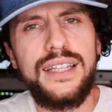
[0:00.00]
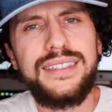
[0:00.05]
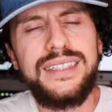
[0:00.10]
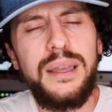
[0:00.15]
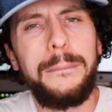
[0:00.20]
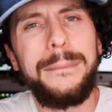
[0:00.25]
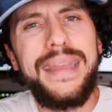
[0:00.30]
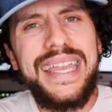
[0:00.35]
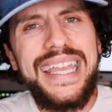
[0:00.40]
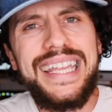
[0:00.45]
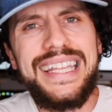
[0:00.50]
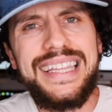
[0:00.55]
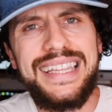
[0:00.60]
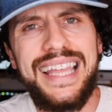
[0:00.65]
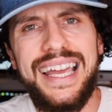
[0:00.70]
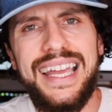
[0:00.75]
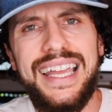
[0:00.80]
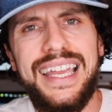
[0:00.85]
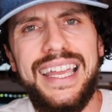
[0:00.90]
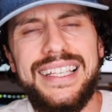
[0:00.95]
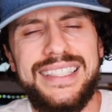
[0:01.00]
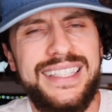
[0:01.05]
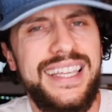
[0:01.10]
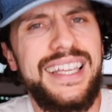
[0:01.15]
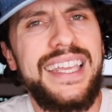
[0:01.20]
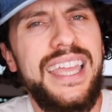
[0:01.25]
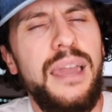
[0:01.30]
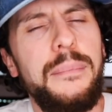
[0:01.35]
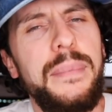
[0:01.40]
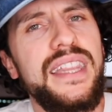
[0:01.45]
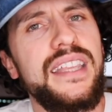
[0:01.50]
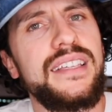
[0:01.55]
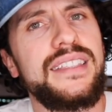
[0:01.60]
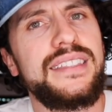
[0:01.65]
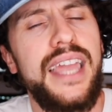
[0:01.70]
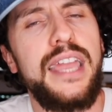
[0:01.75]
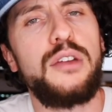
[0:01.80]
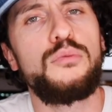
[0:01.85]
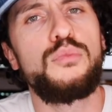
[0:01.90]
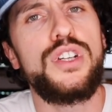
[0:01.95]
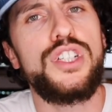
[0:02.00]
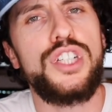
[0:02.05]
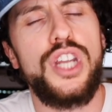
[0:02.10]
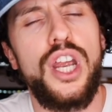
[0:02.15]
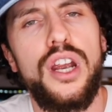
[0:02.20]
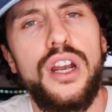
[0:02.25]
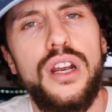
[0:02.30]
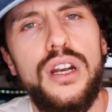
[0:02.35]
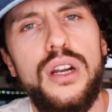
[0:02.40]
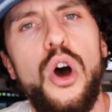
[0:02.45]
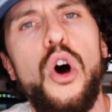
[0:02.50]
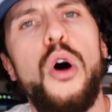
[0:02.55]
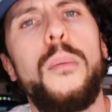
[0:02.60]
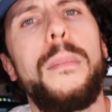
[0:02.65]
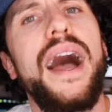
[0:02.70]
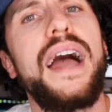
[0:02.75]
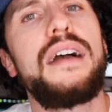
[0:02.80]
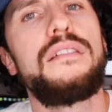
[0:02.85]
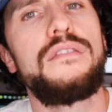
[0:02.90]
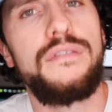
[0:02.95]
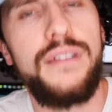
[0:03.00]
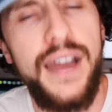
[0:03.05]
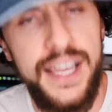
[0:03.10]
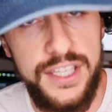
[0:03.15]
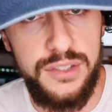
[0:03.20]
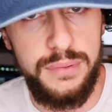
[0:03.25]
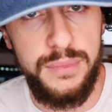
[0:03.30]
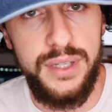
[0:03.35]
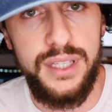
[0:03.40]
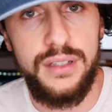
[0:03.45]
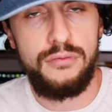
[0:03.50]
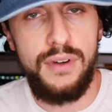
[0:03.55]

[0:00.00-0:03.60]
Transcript: doesn't mean that it's gonna give me the same return on my investment,